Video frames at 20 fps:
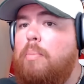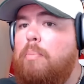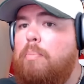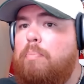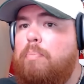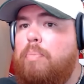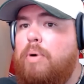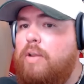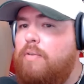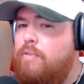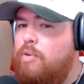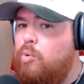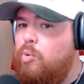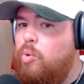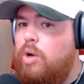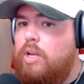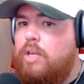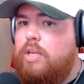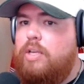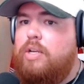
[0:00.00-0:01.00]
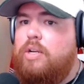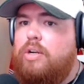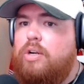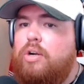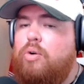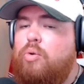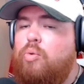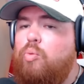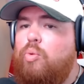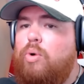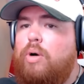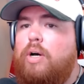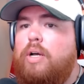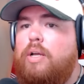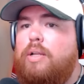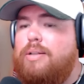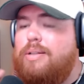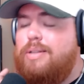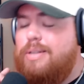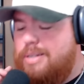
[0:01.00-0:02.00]
But if you want to hear
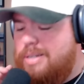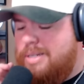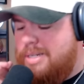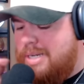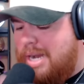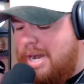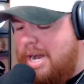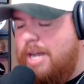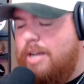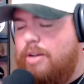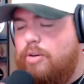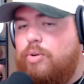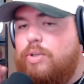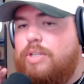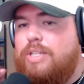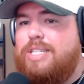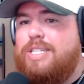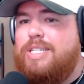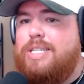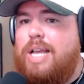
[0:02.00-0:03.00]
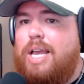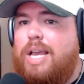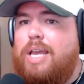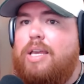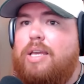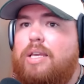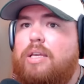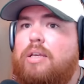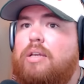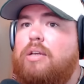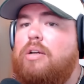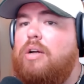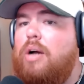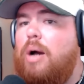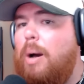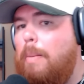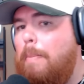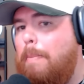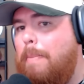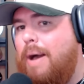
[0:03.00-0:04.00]
what Kyle is saying
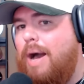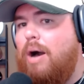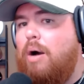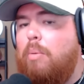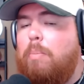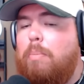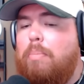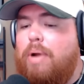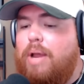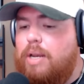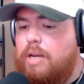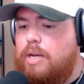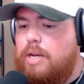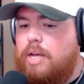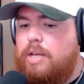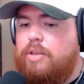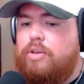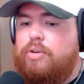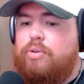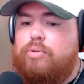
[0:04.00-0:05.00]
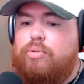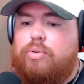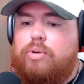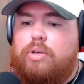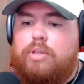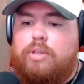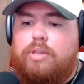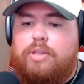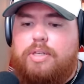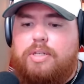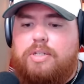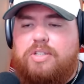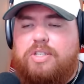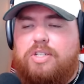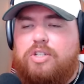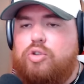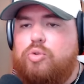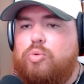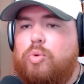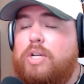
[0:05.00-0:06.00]
about Brandon Aiyuk, the
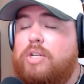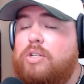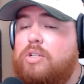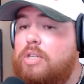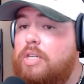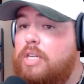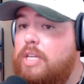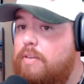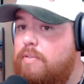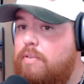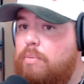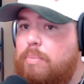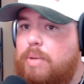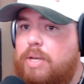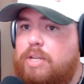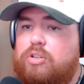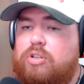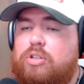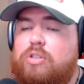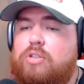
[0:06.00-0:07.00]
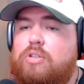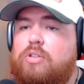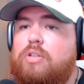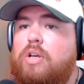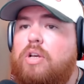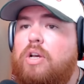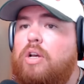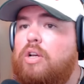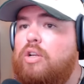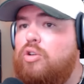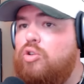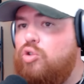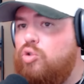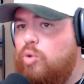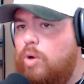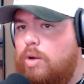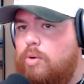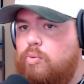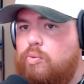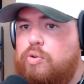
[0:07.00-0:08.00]
situation, he even mentions
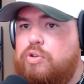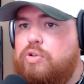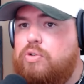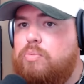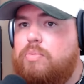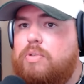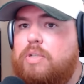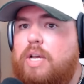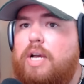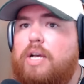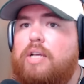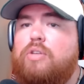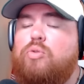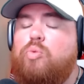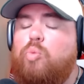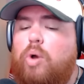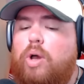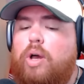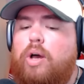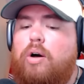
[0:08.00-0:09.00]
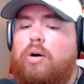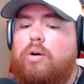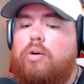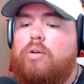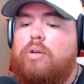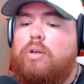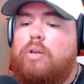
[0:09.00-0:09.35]
Trent Williams as well.